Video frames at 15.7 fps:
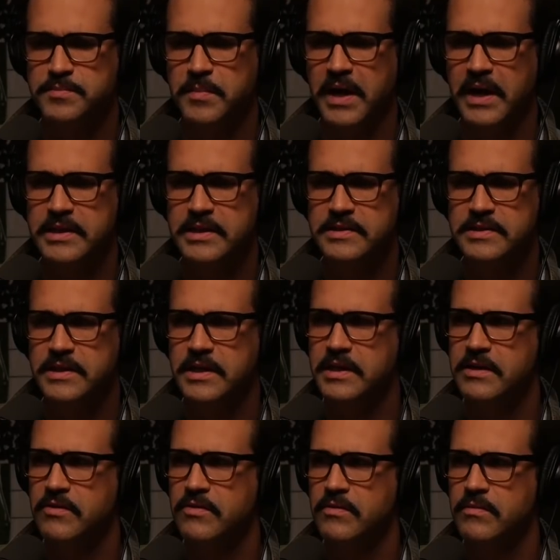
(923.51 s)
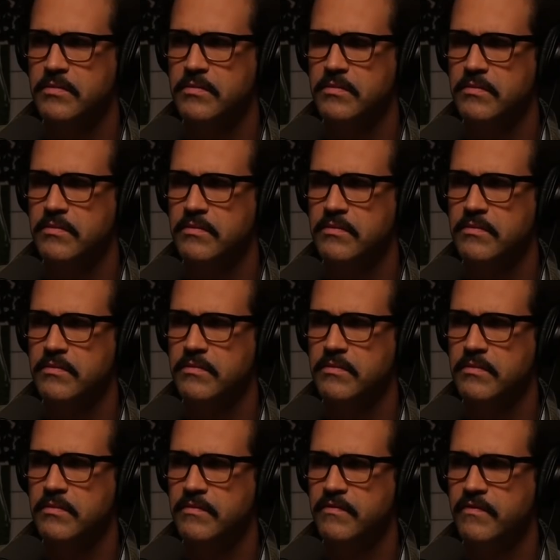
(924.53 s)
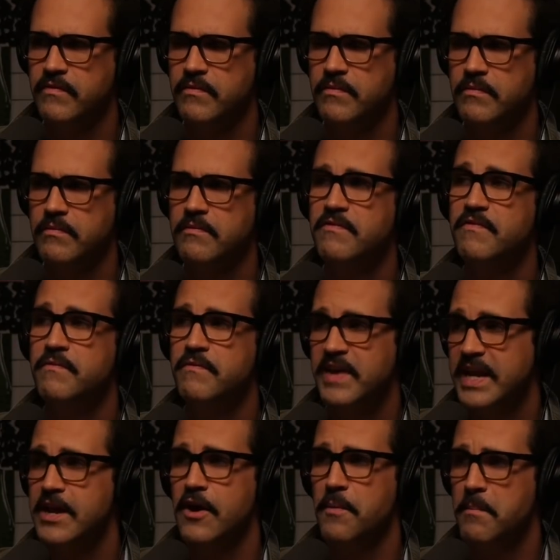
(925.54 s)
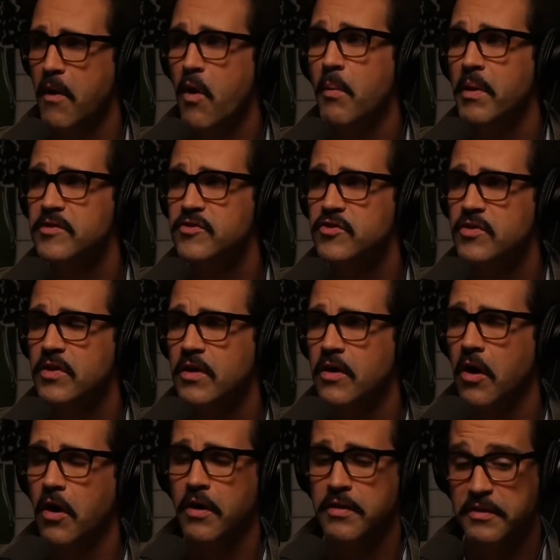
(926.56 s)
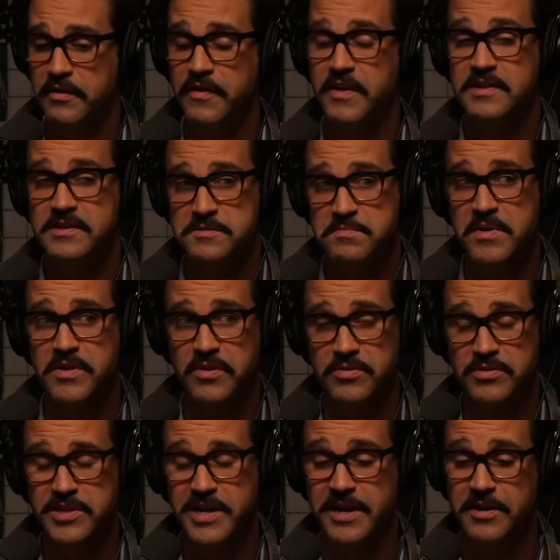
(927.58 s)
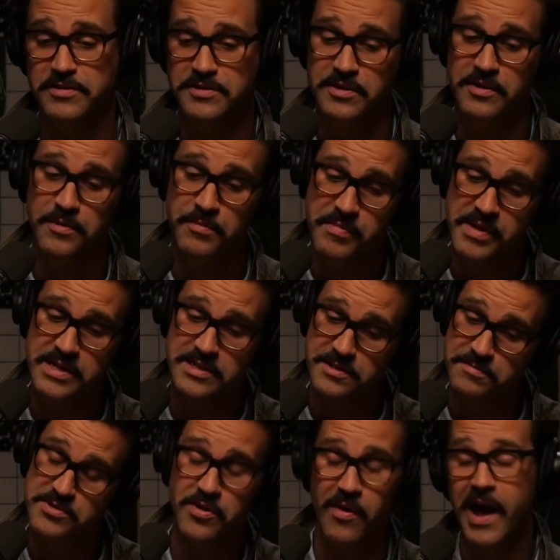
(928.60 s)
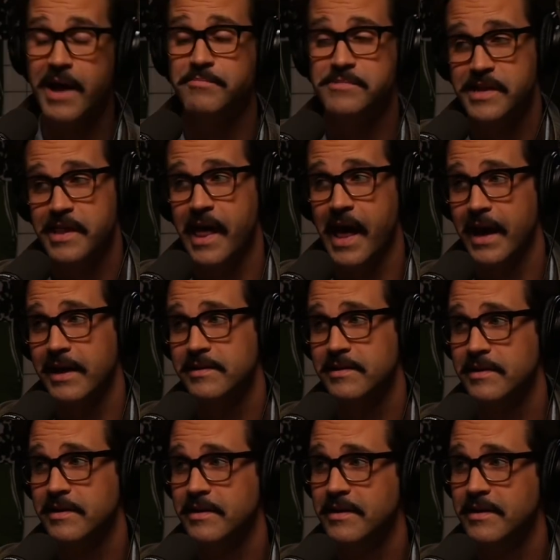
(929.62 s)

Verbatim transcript: those behind the scenes video moments on the This Is Mythical channel, so be subscribed to that.